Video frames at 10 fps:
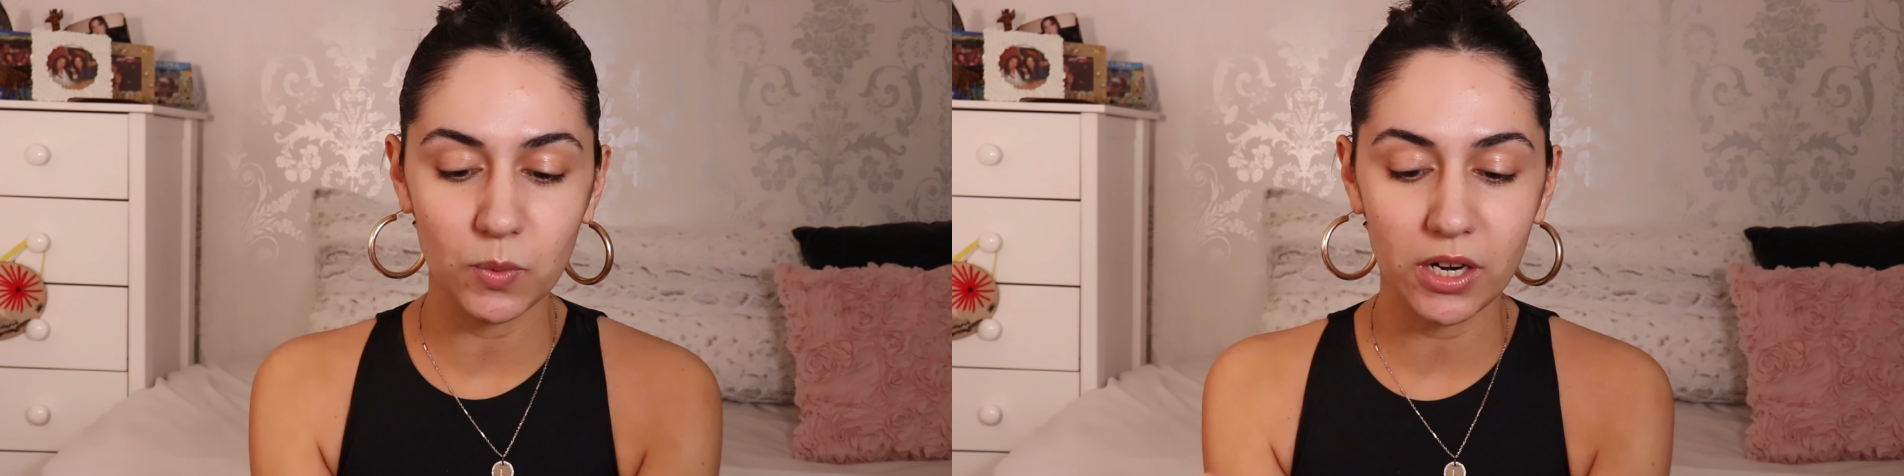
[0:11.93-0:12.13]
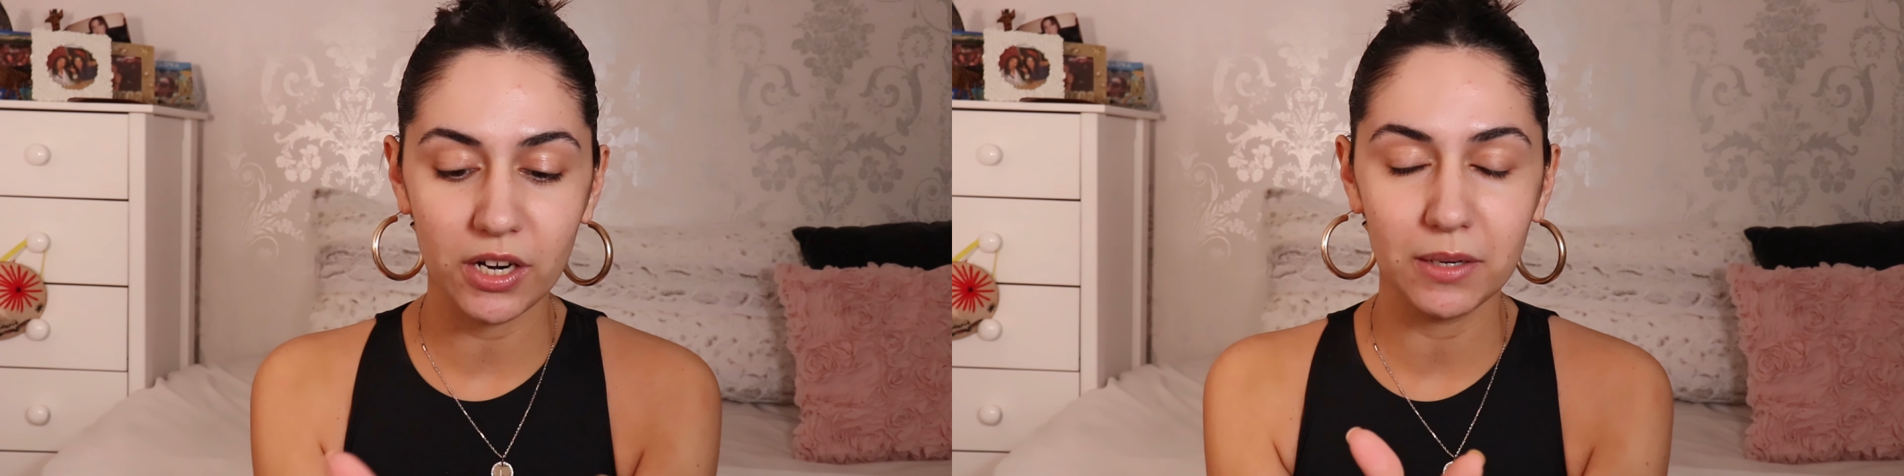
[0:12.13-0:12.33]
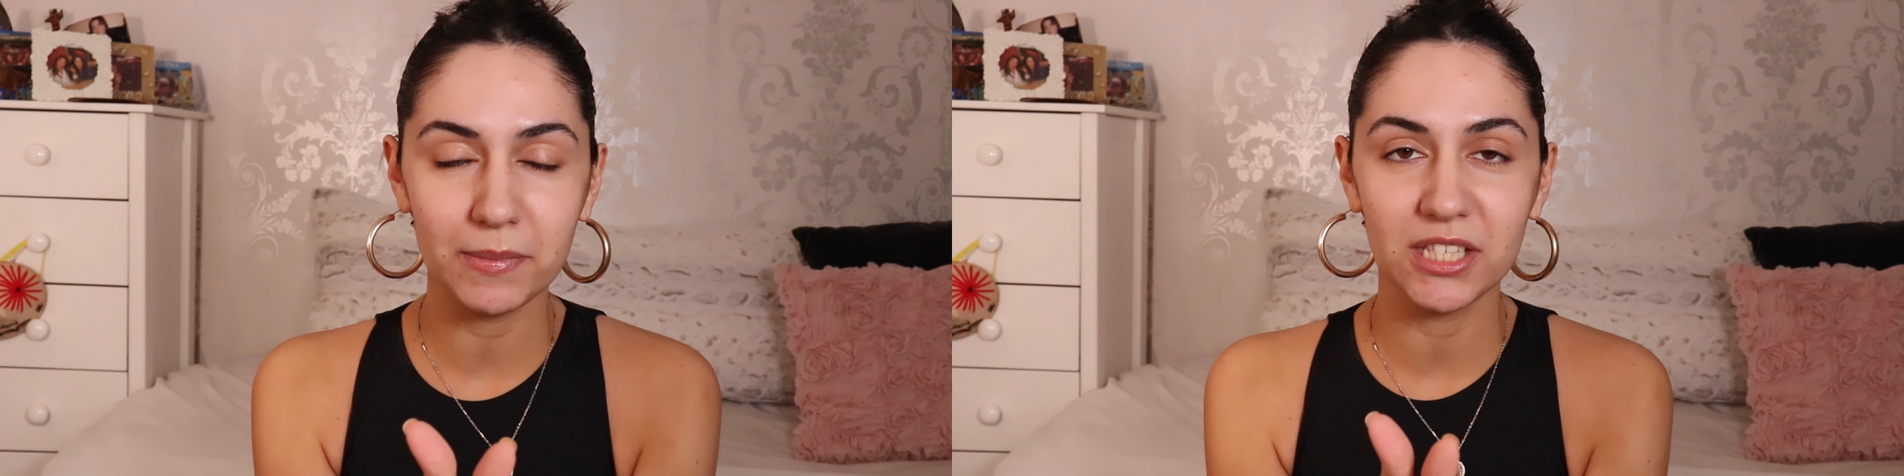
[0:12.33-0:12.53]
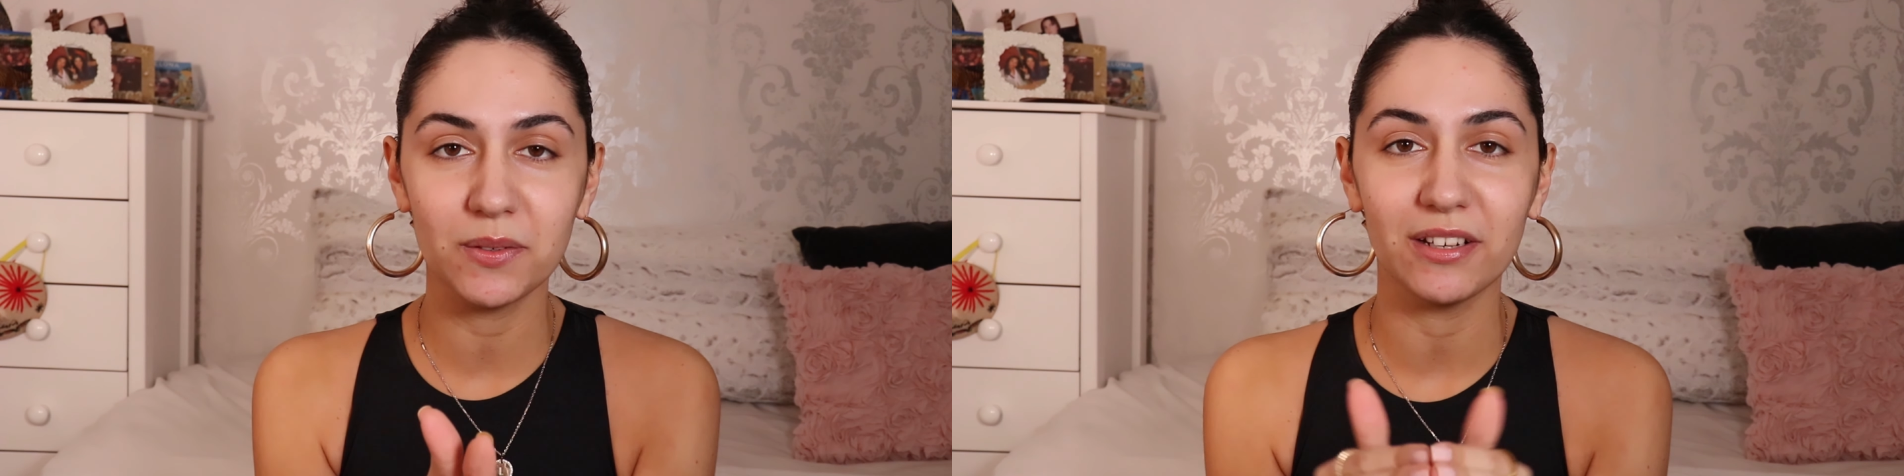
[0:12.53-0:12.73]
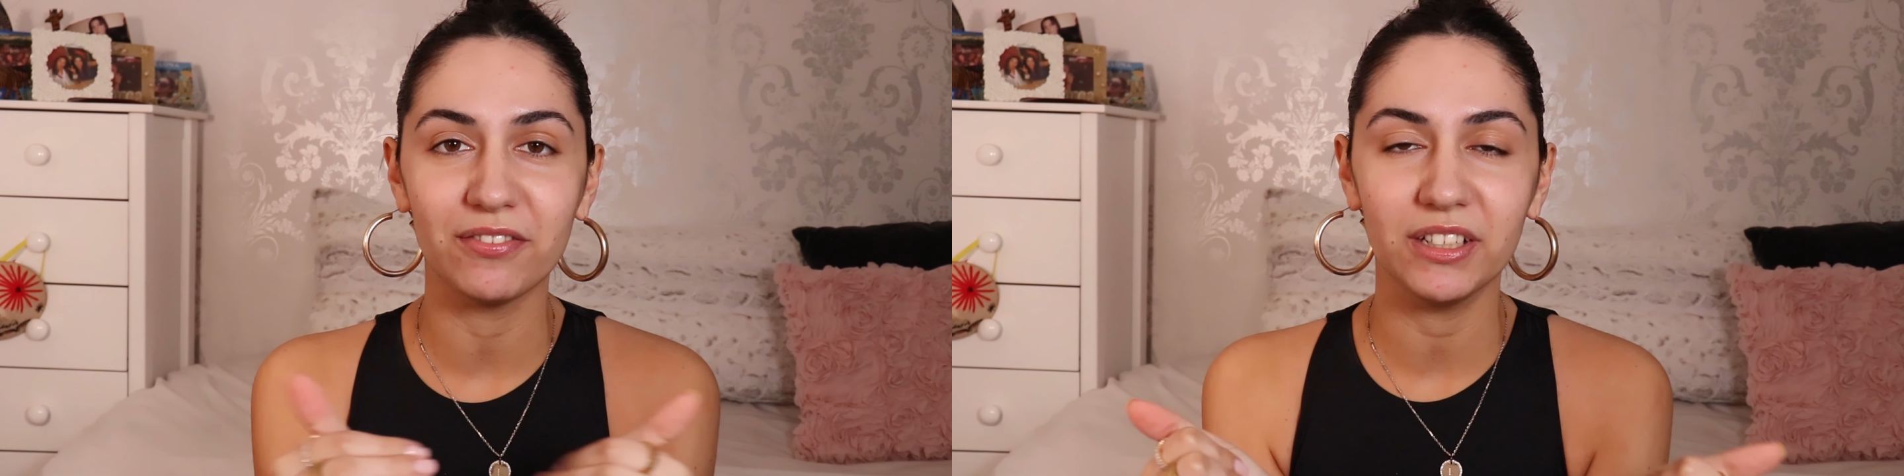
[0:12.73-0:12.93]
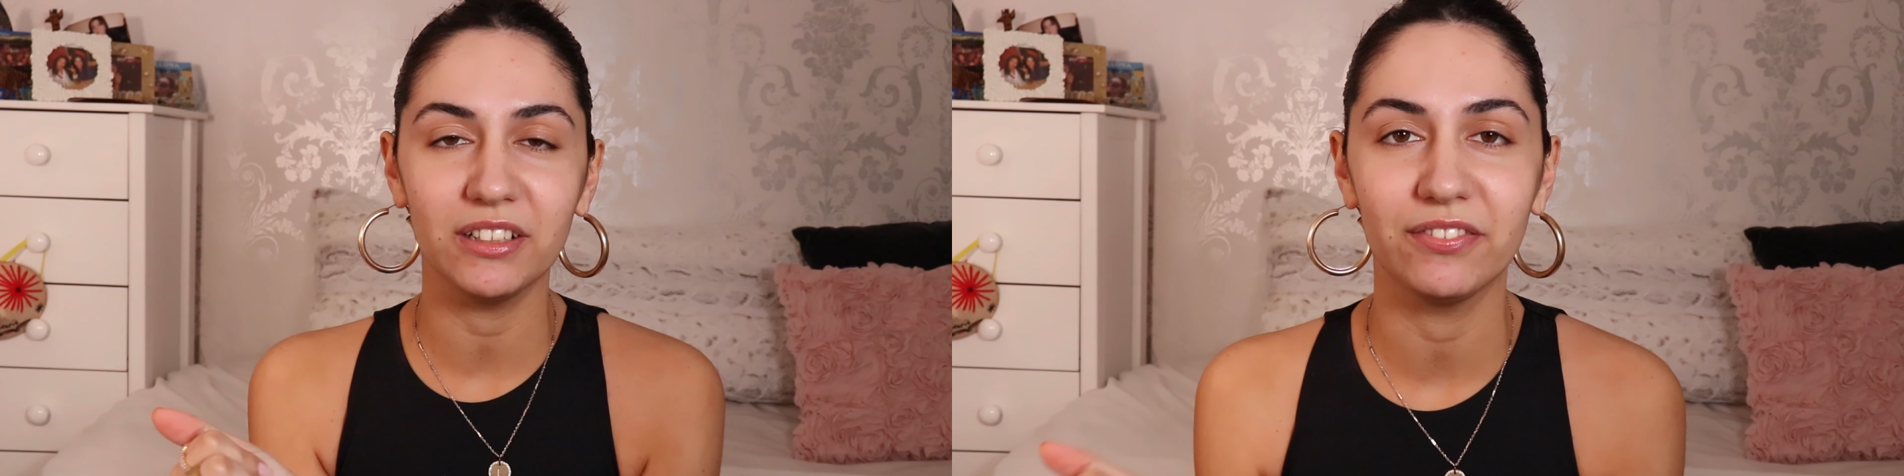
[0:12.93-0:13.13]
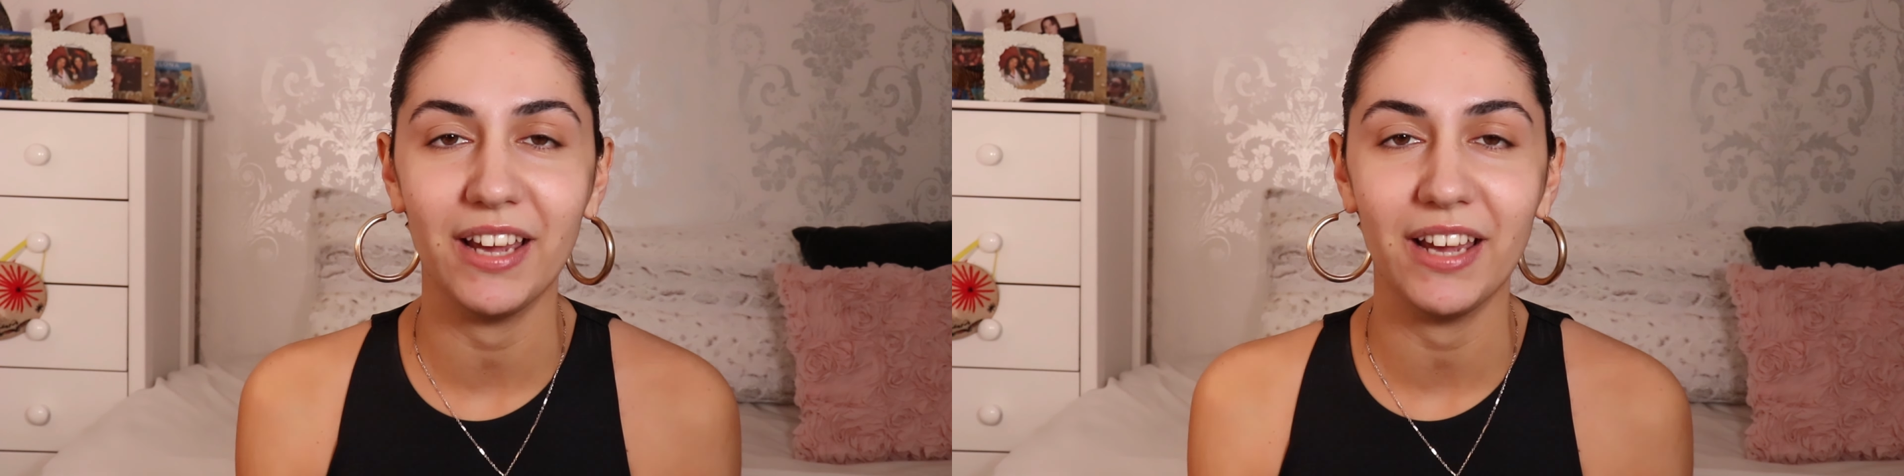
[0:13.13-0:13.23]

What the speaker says: we're gonna be doing a full